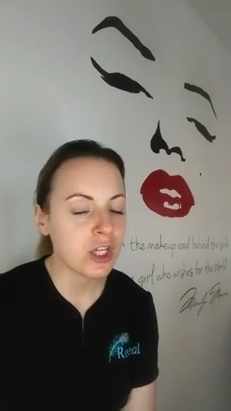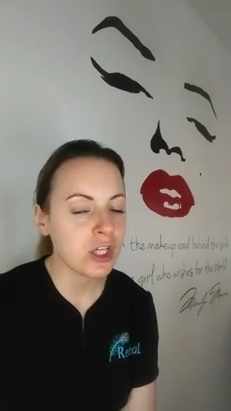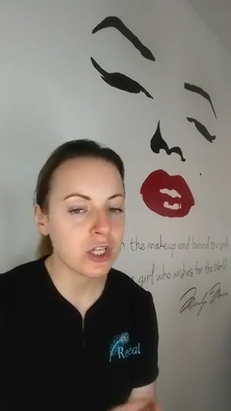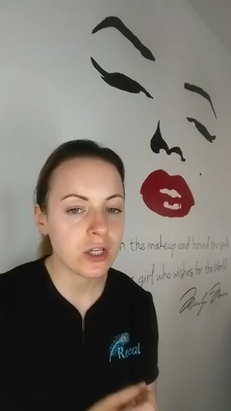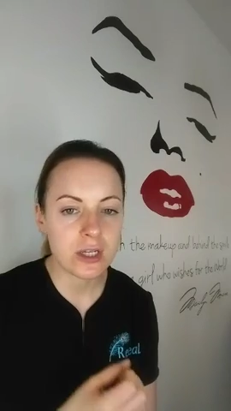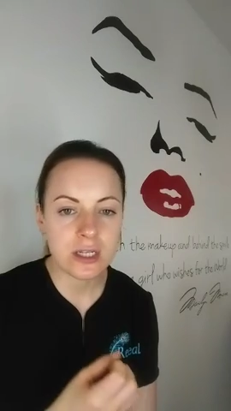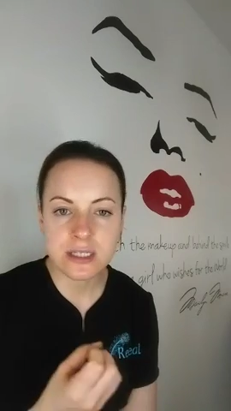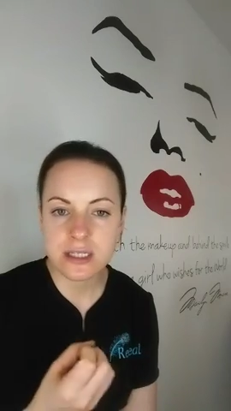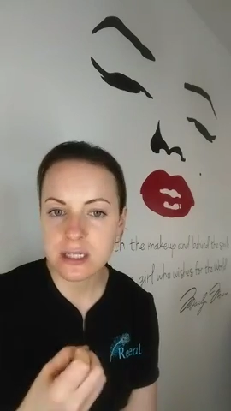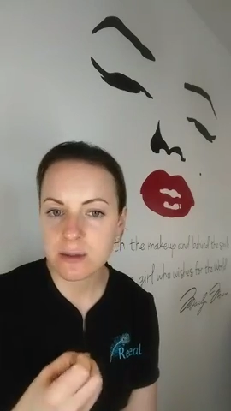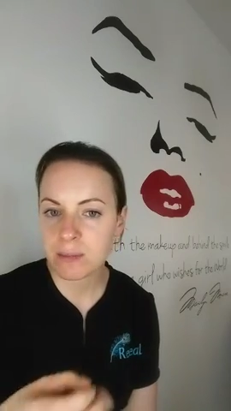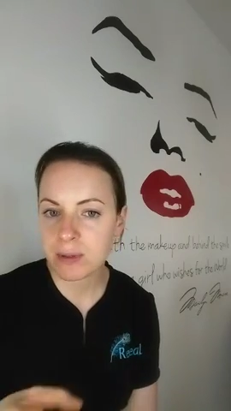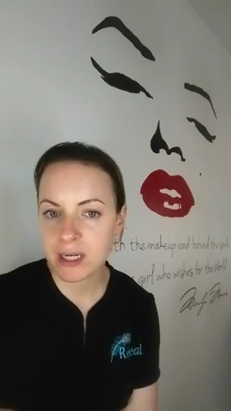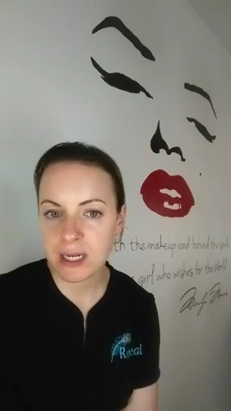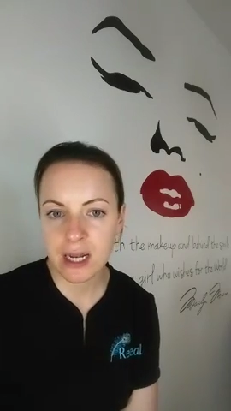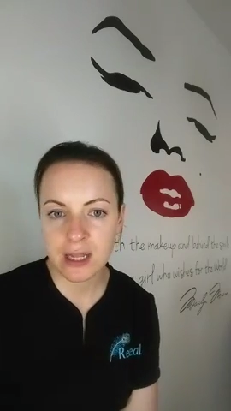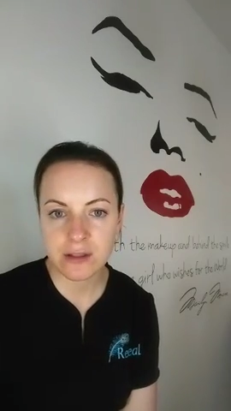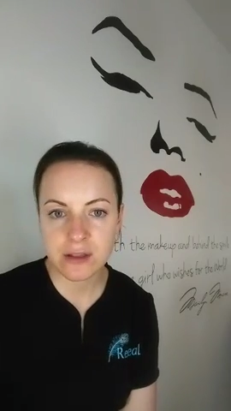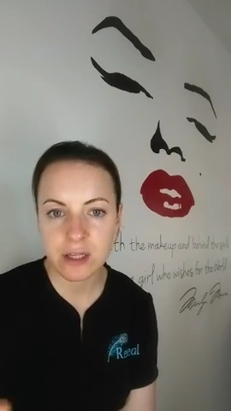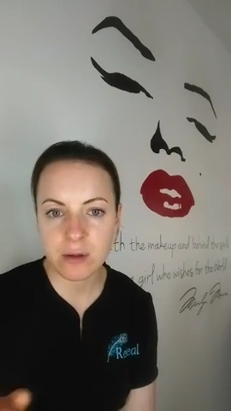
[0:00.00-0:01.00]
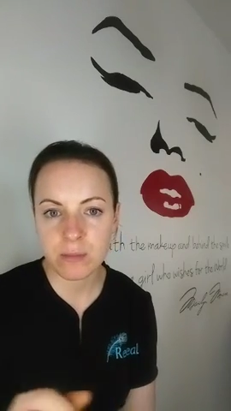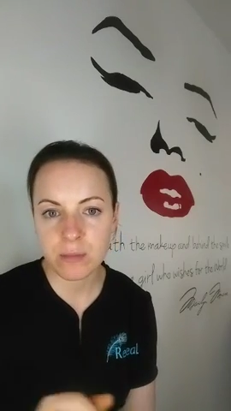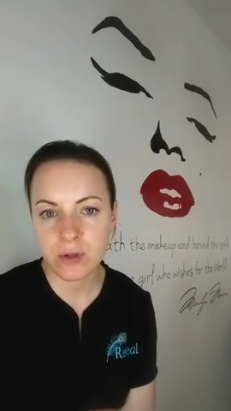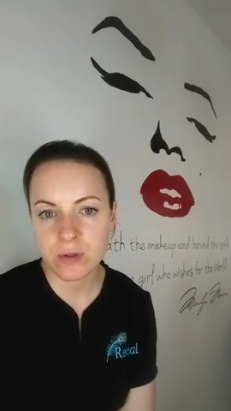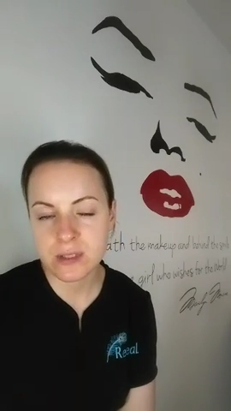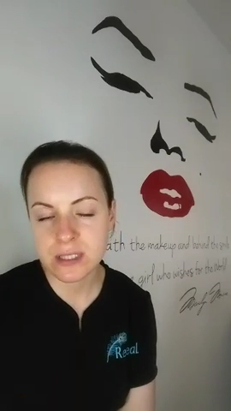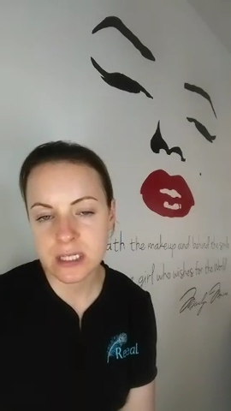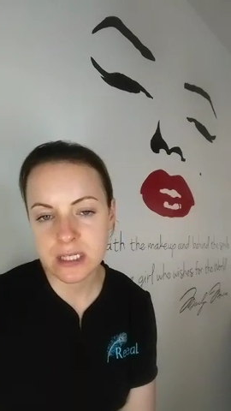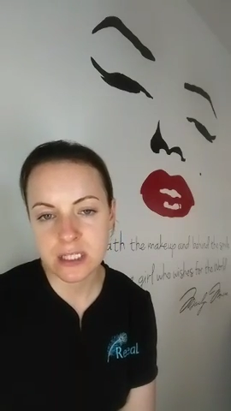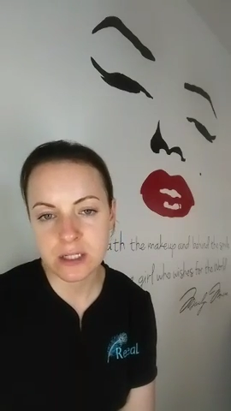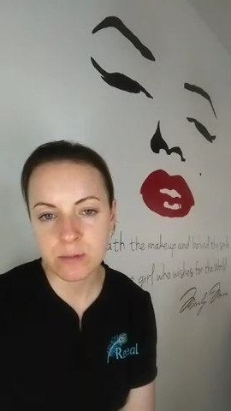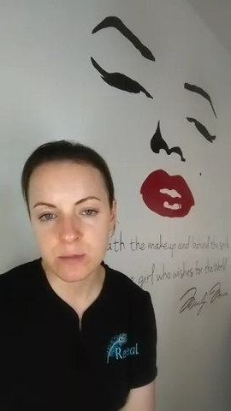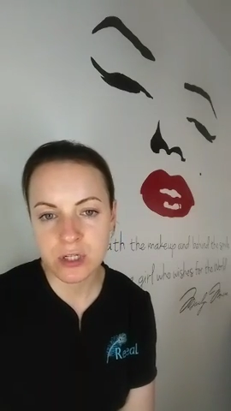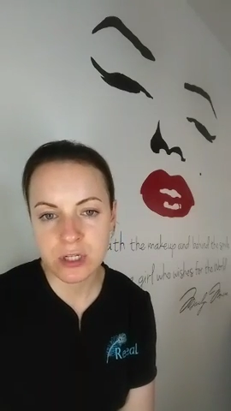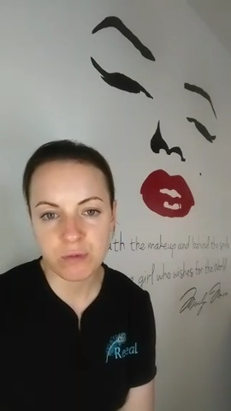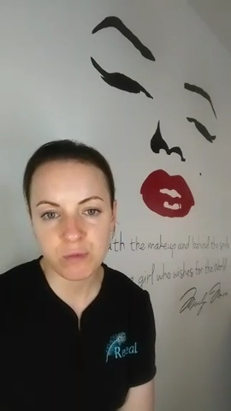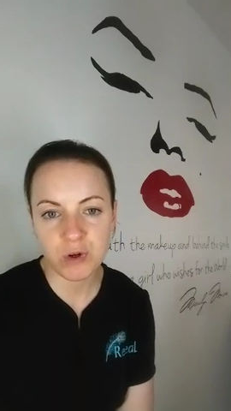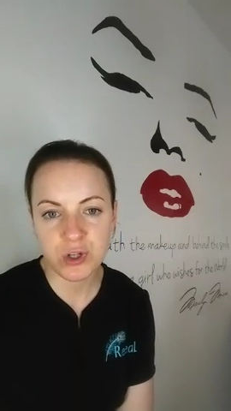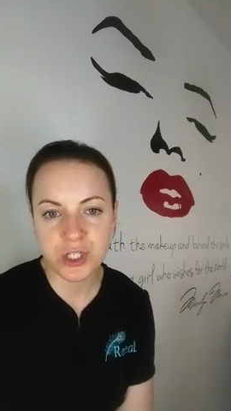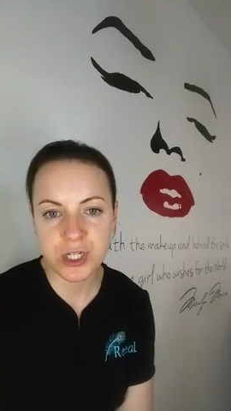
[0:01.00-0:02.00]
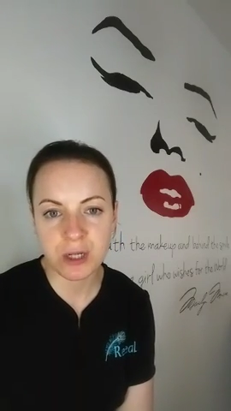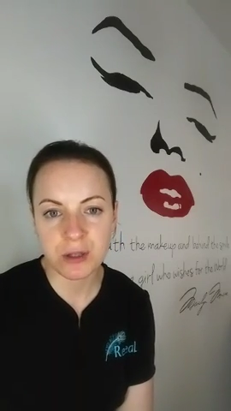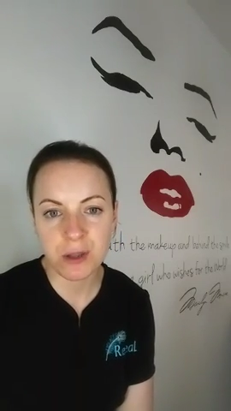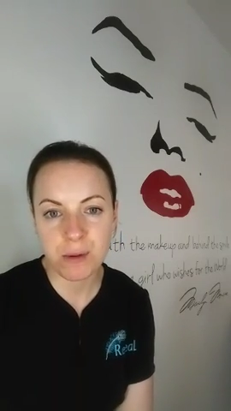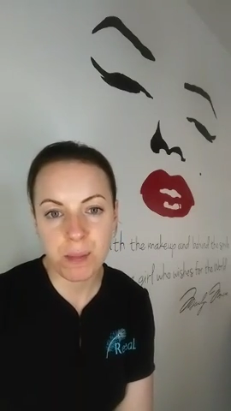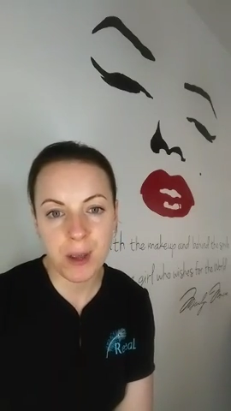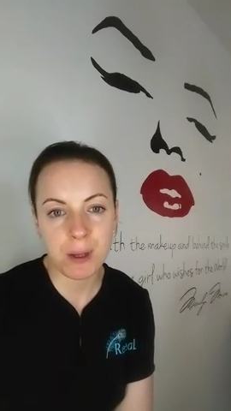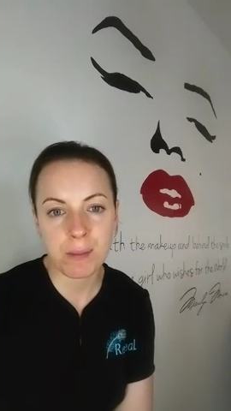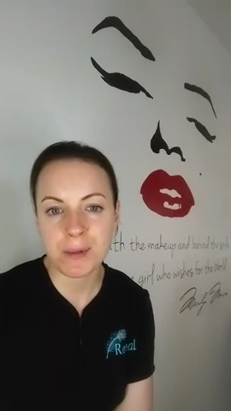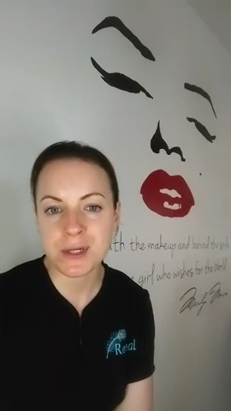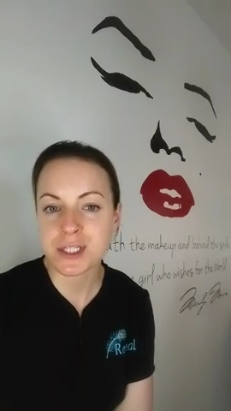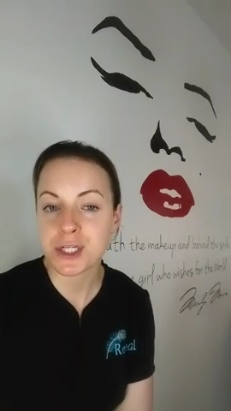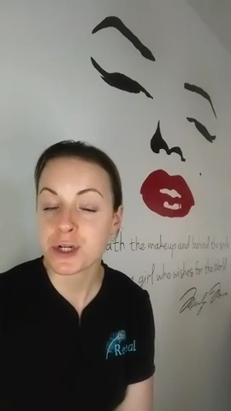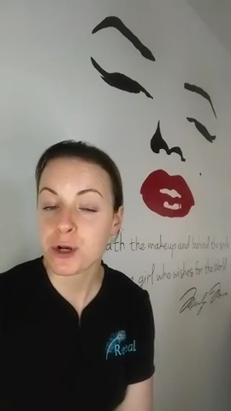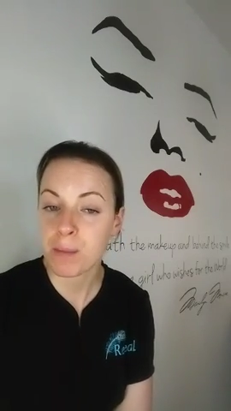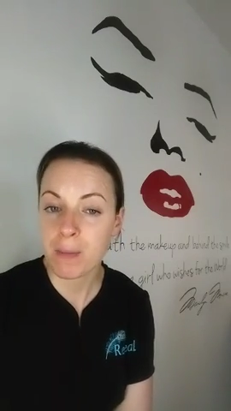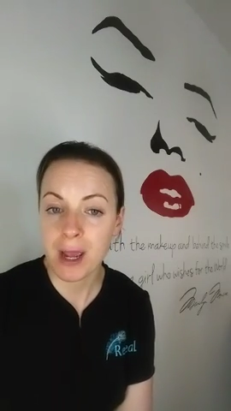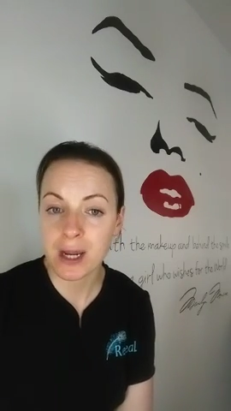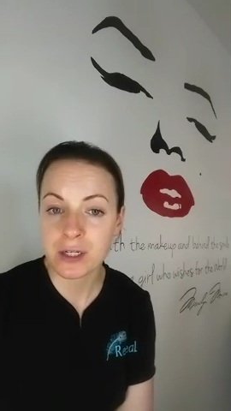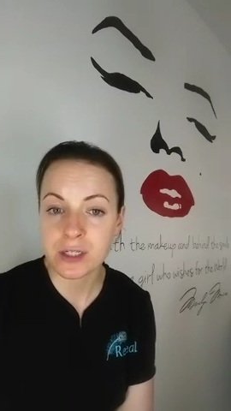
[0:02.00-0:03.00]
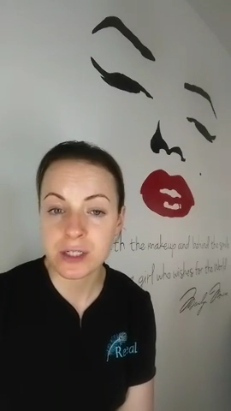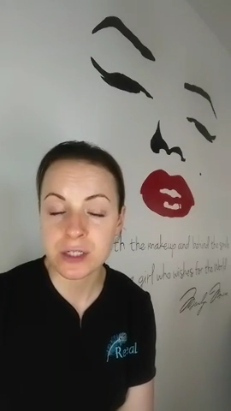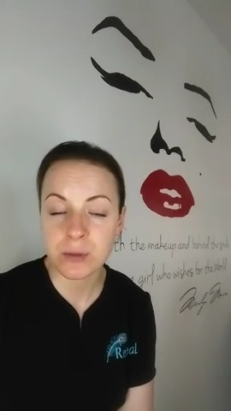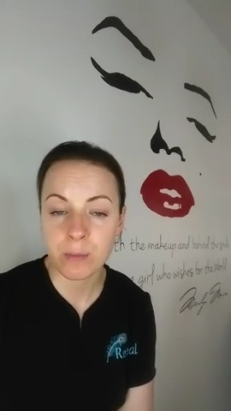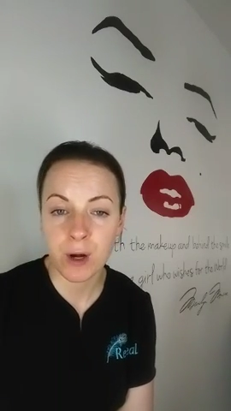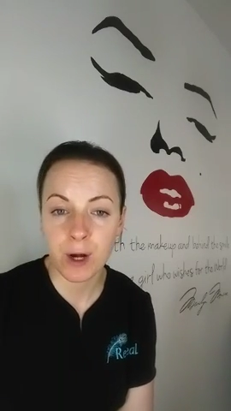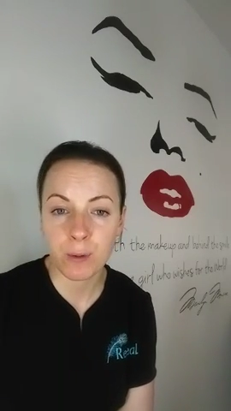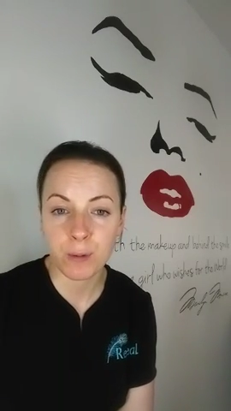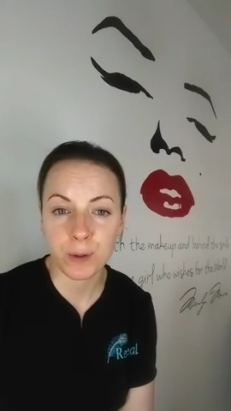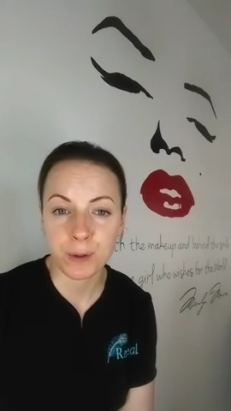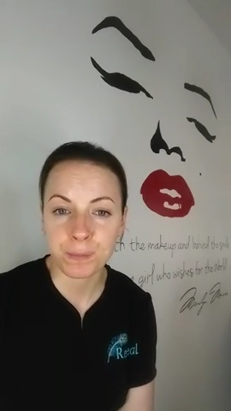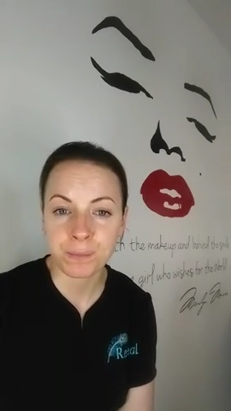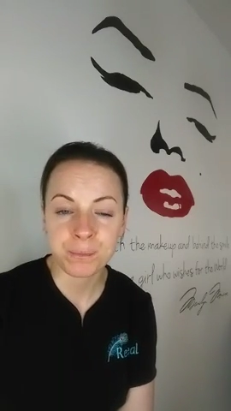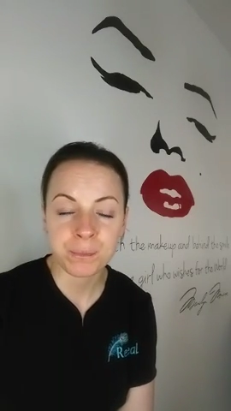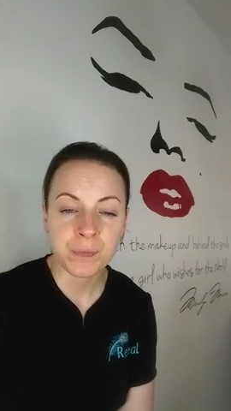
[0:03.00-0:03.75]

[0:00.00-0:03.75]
you can simply let the immune system just flush out the pigment and you're back to square one.